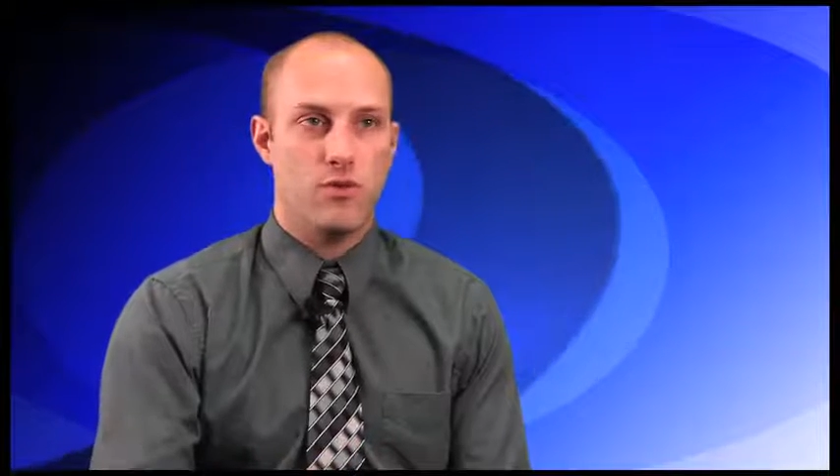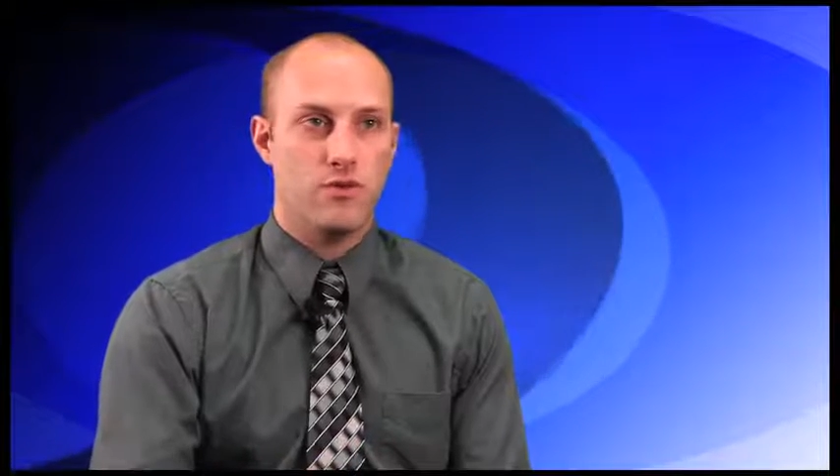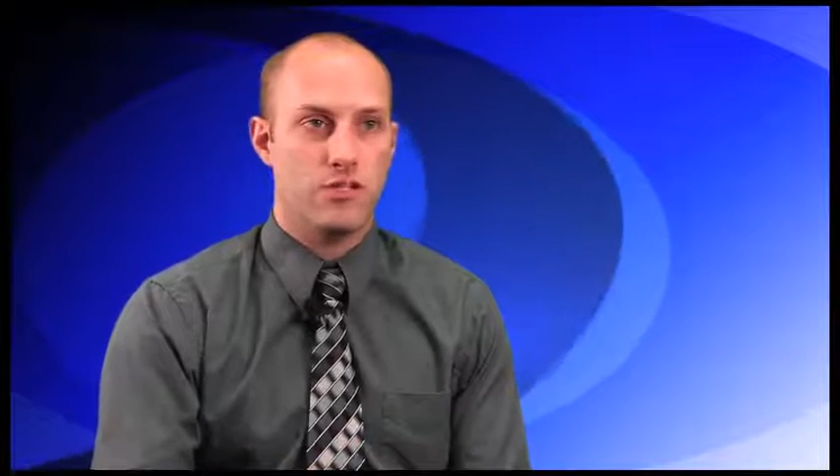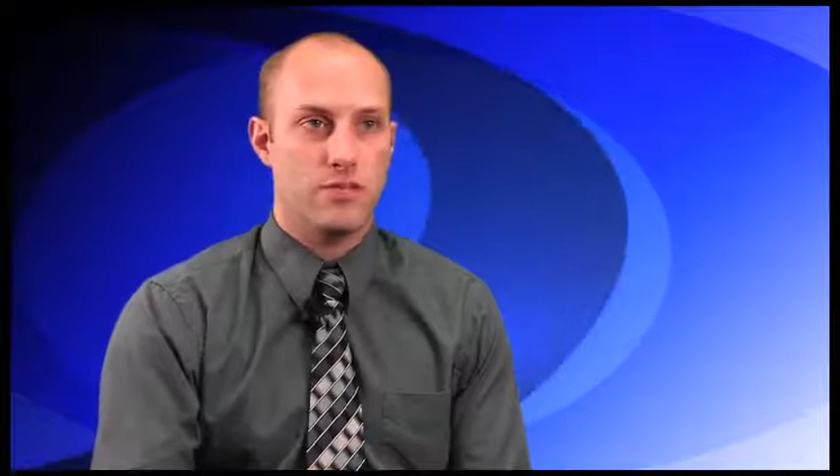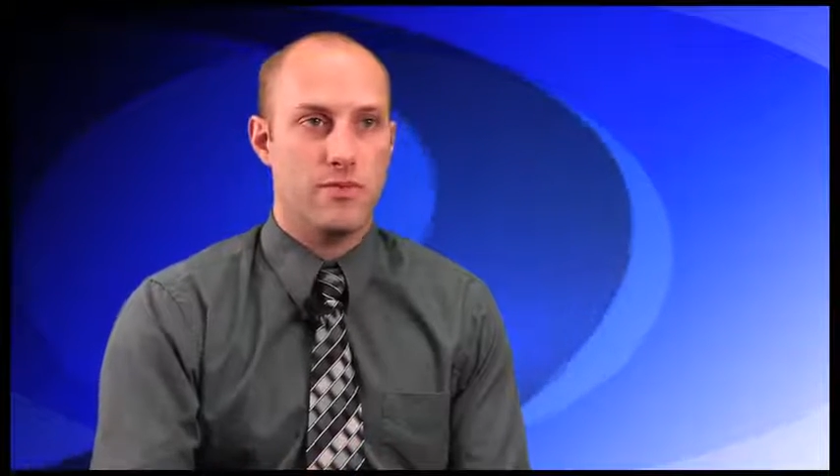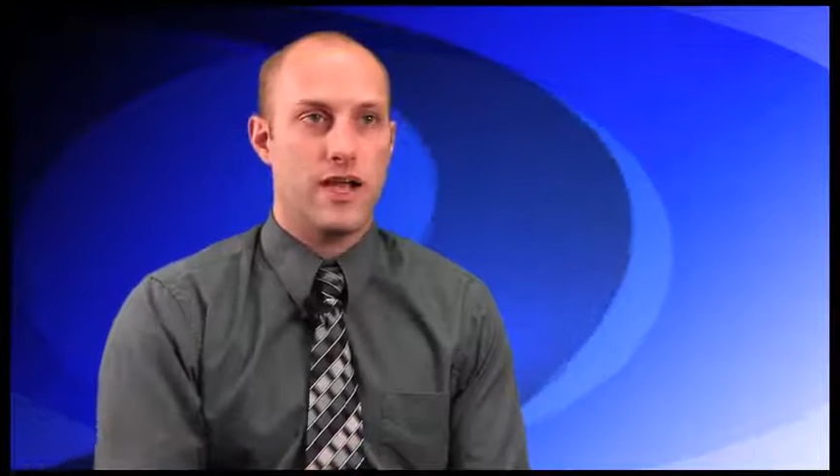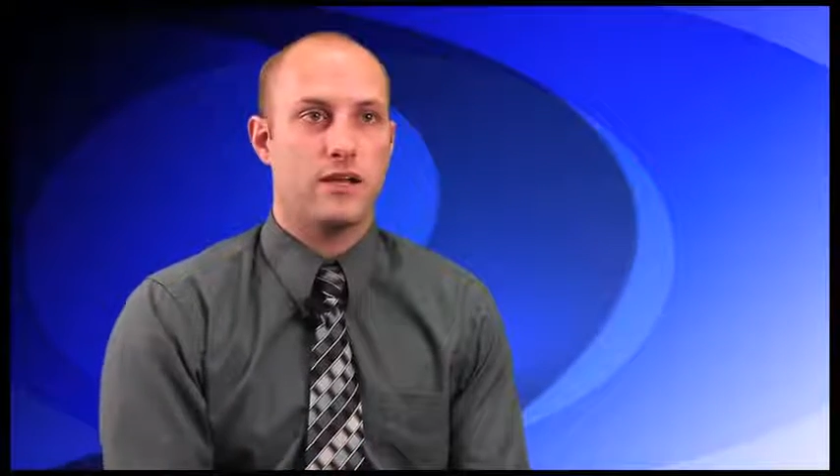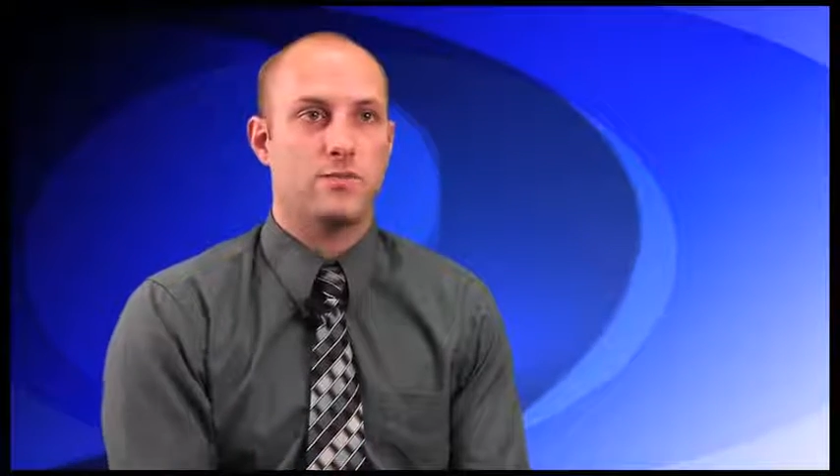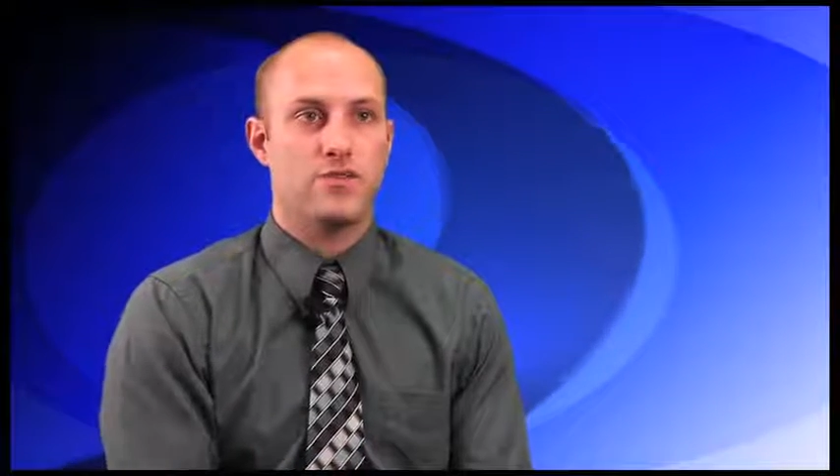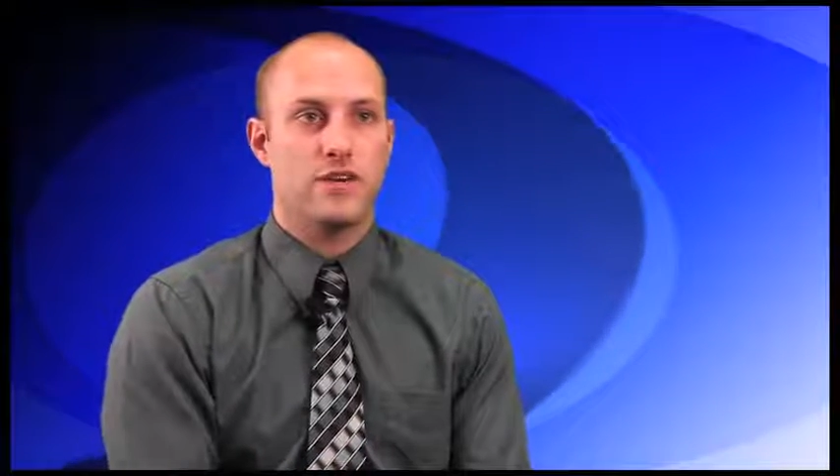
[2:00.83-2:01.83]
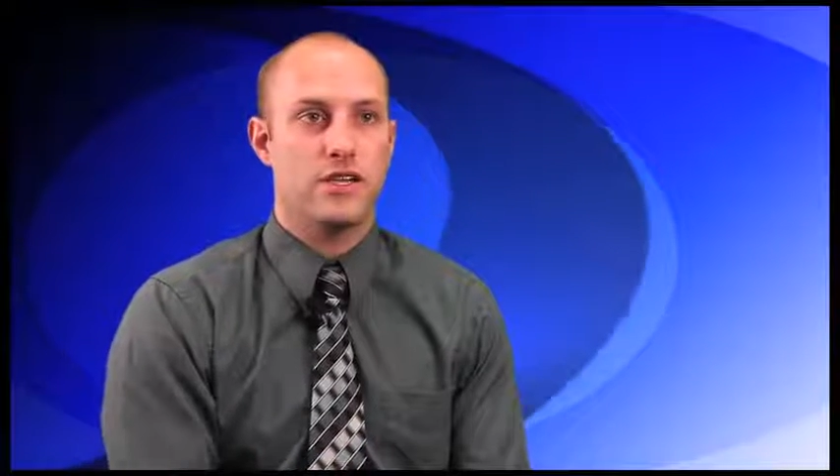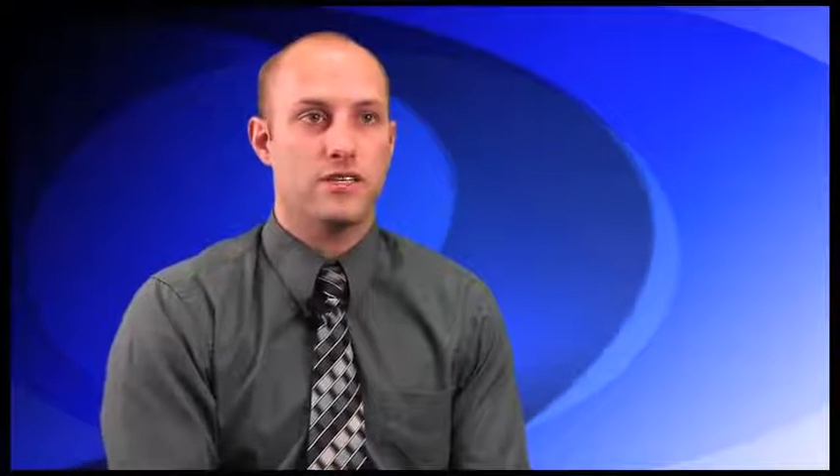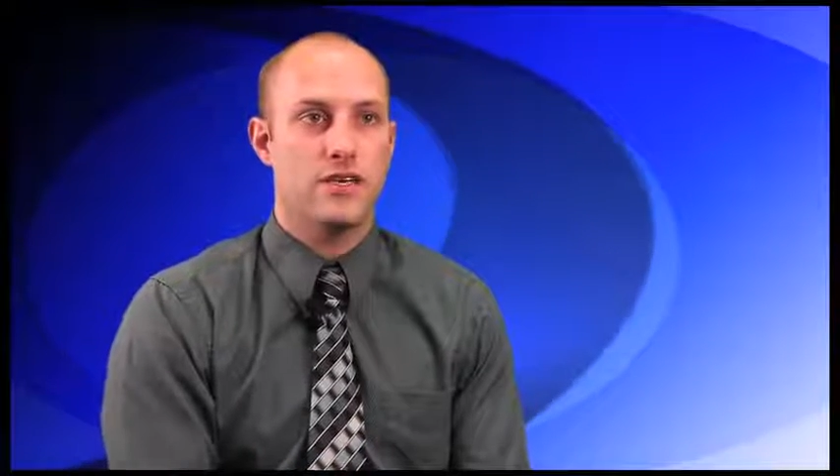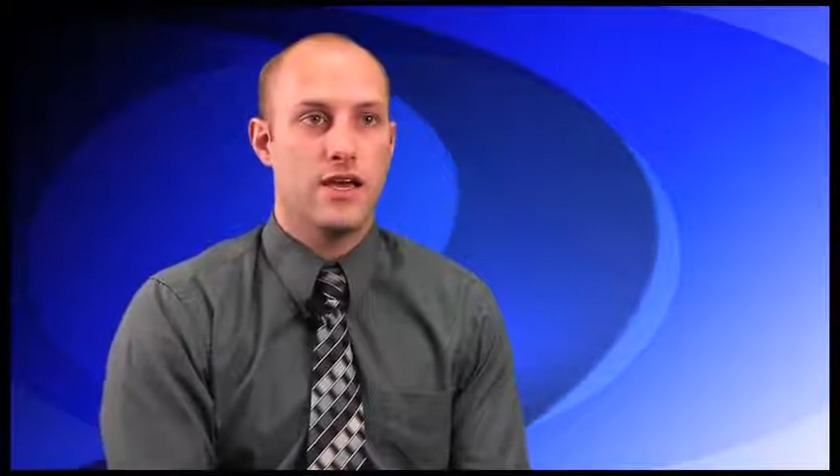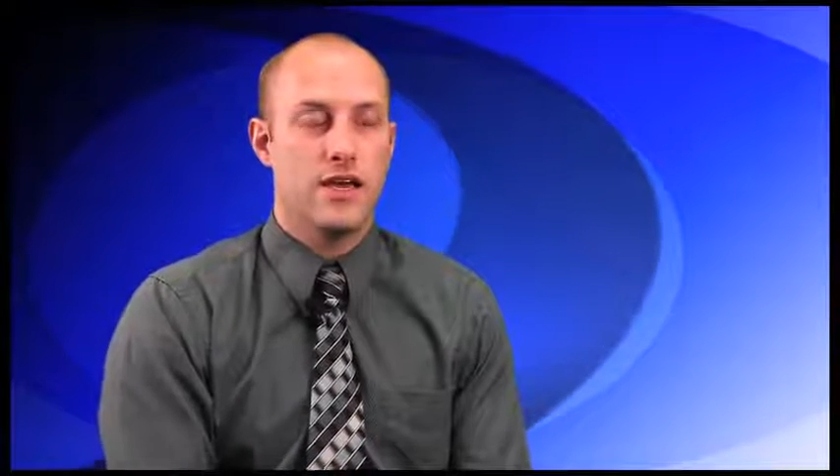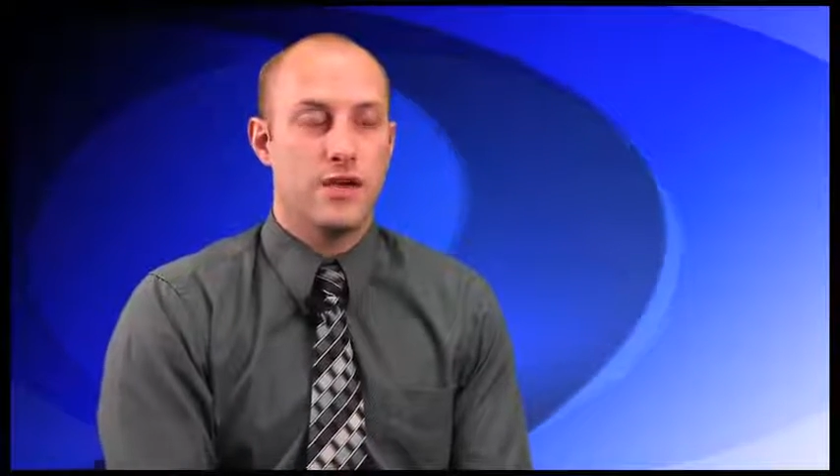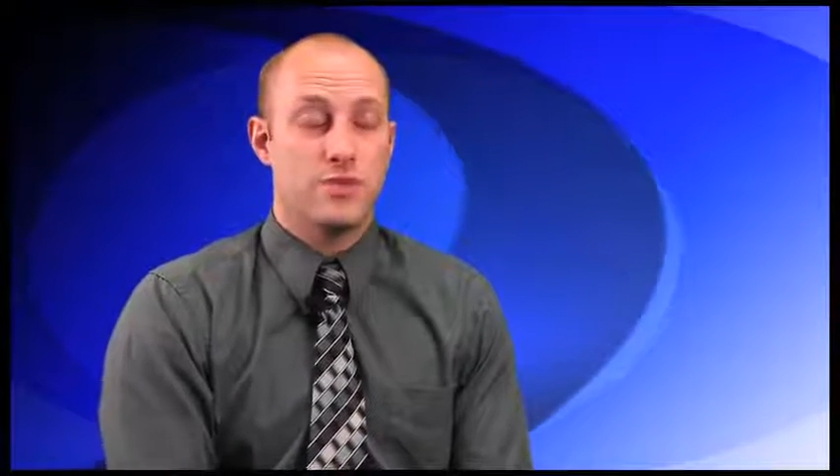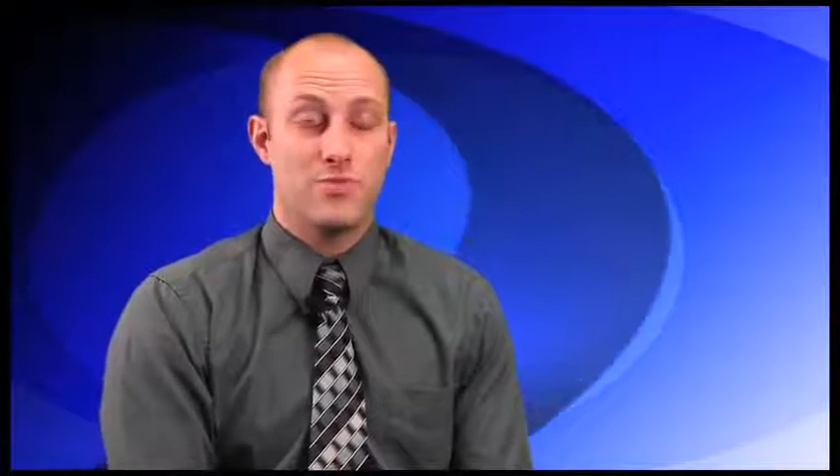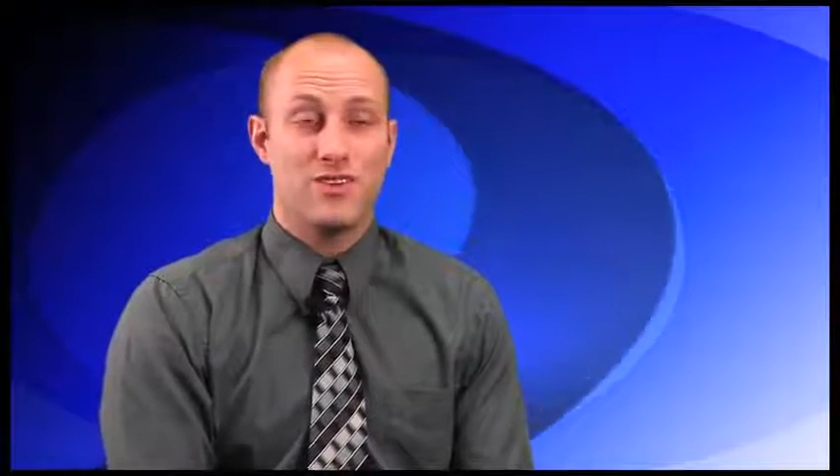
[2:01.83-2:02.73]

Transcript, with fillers: over to the backup device, which